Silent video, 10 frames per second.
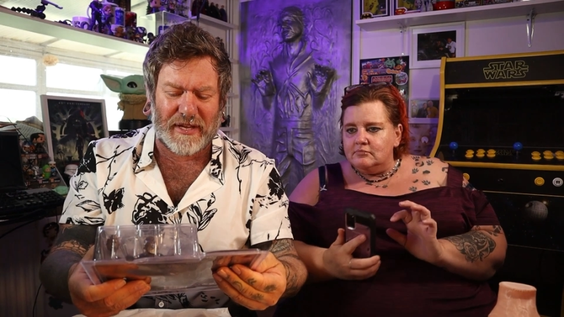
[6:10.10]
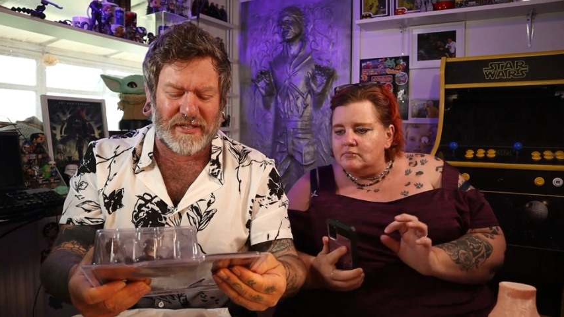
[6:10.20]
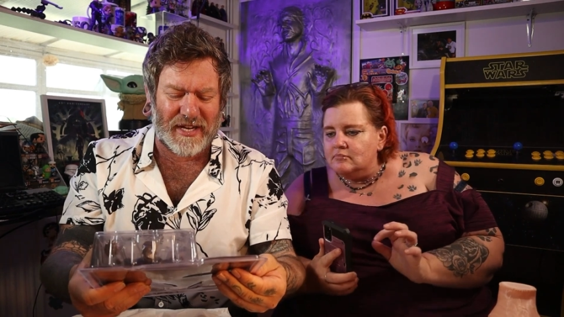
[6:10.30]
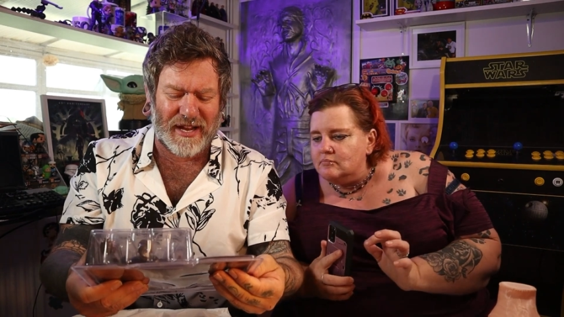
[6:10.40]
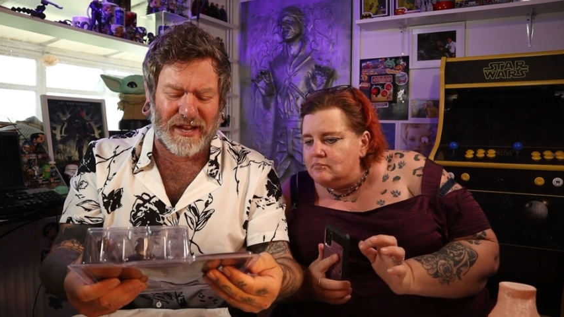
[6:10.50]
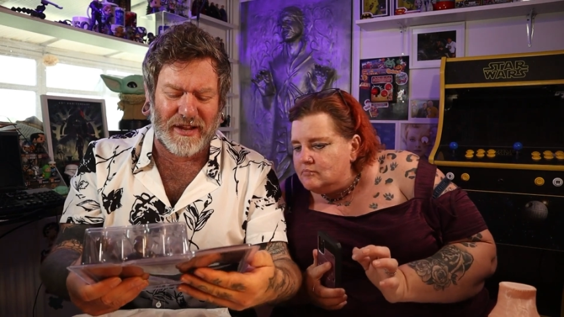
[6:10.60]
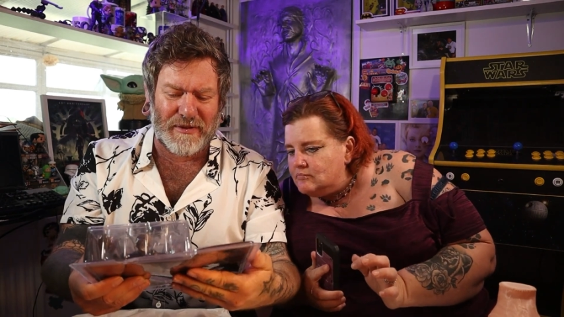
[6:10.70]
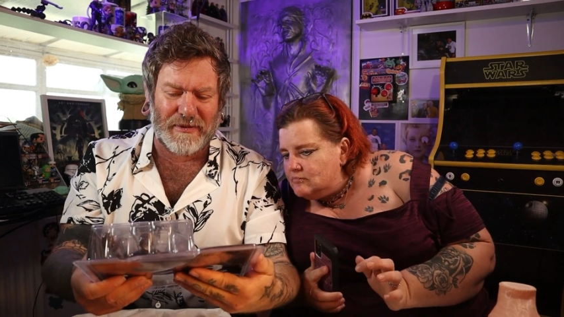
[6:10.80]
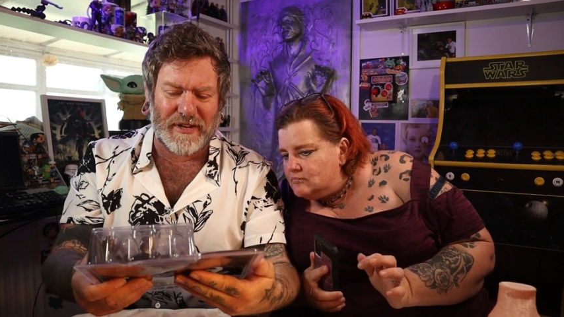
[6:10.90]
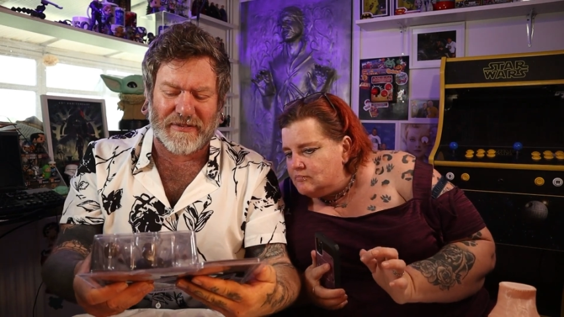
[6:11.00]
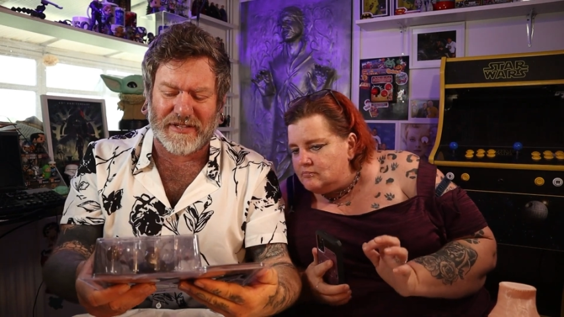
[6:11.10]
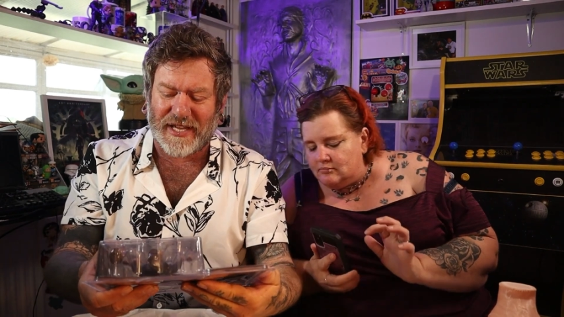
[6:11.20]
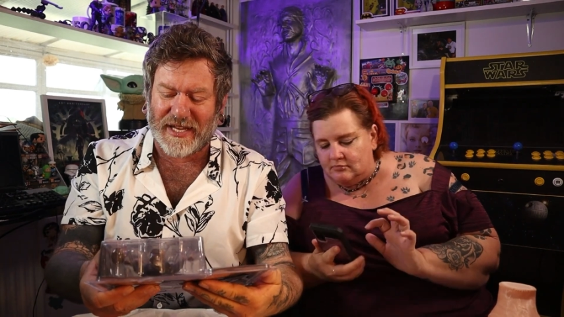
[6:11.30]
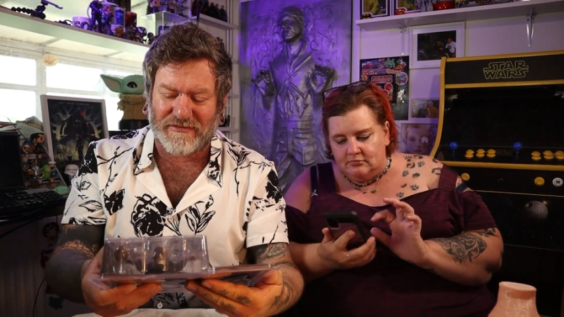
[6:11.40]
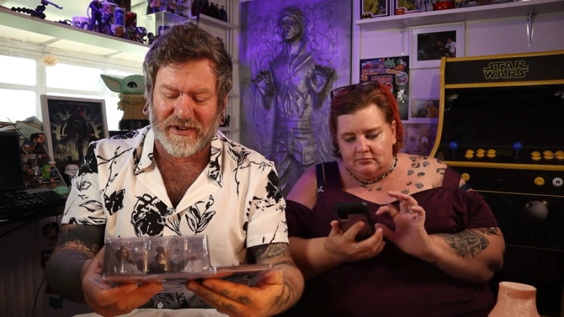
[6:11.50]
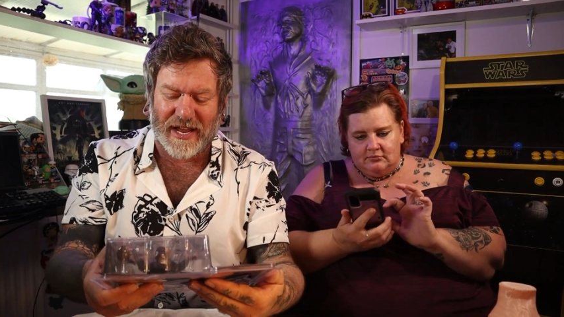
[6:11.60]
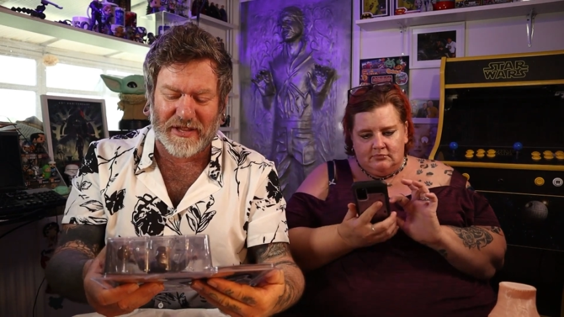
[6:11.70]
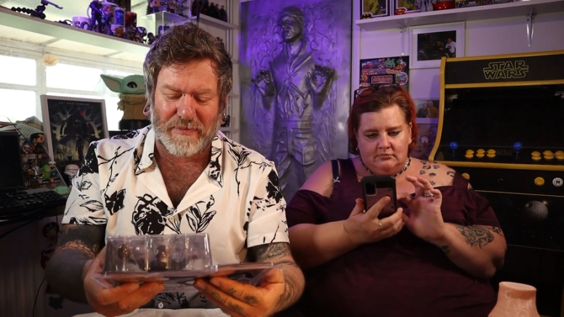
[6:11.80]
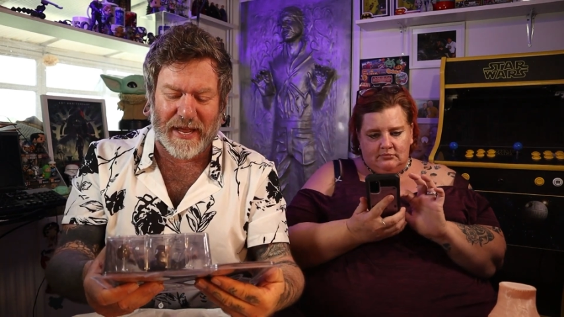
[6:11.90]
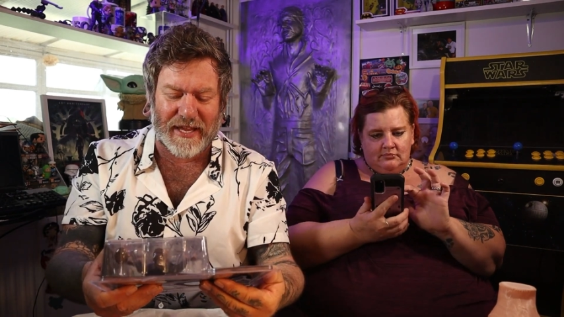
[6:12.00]
Speaker 1: I said, oh, I'm going to have to take it right out of the
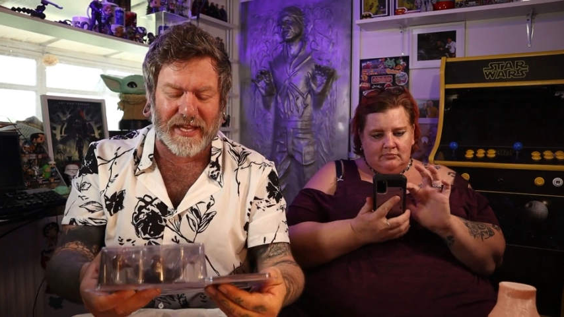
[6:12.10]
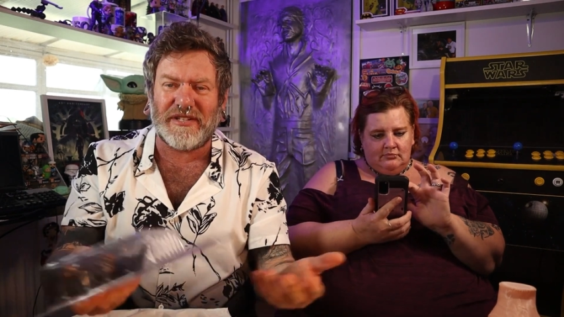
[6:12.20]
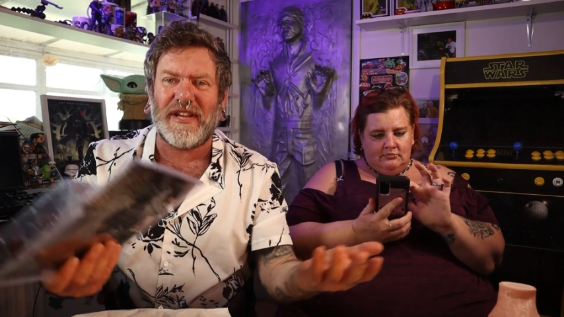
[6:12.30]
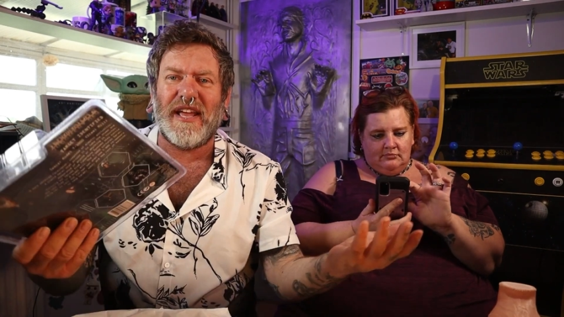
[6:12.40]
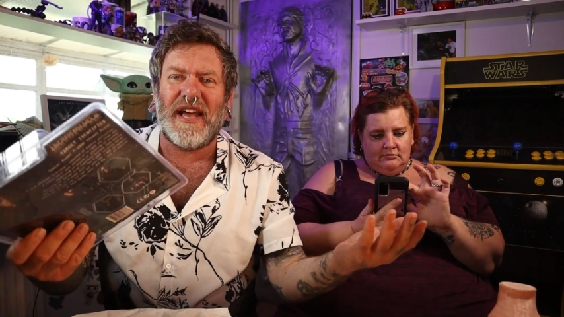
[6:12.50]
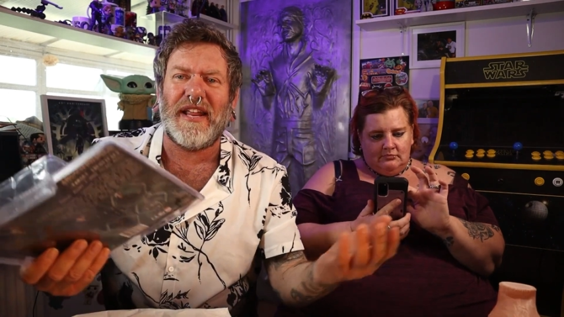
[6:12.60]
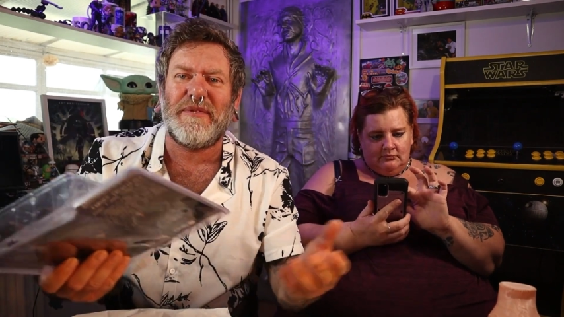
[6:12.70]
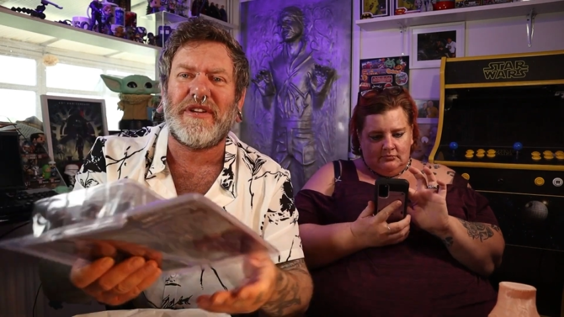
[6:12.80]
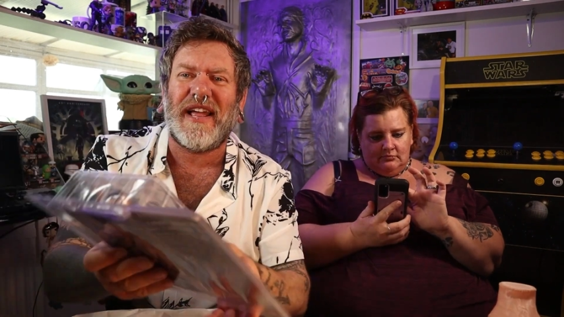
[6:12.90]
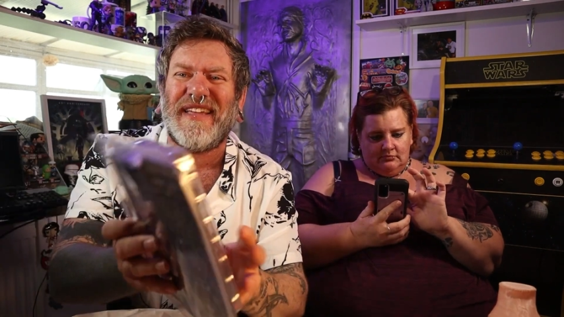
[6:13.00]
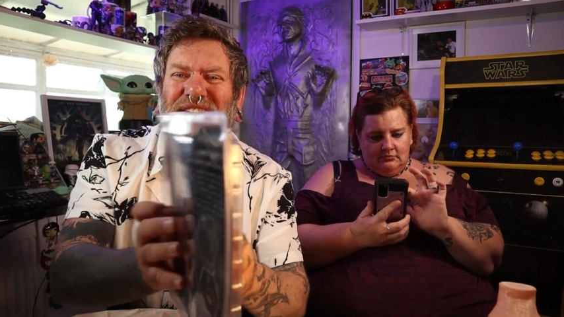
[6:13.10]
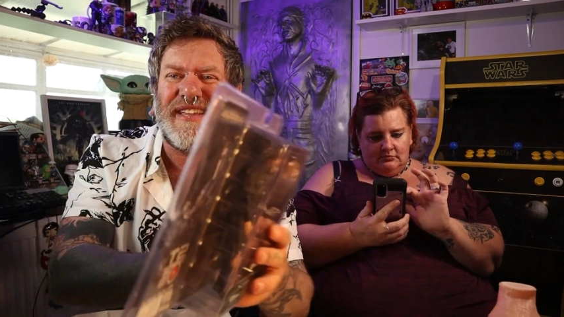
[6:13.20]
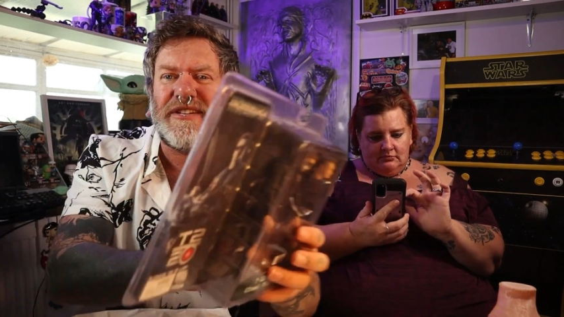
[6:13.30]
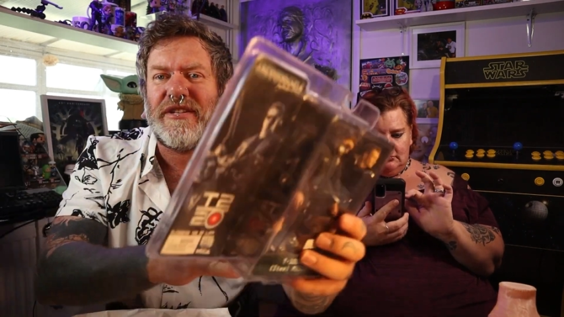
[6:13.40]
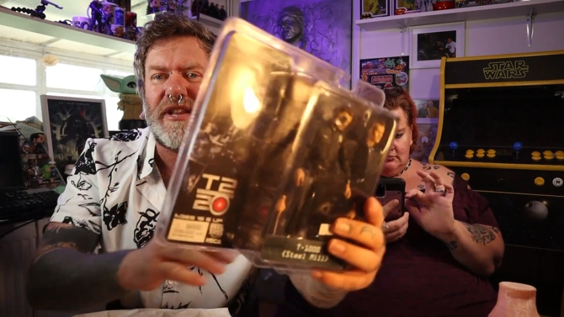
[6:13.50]
package. And he was like, each to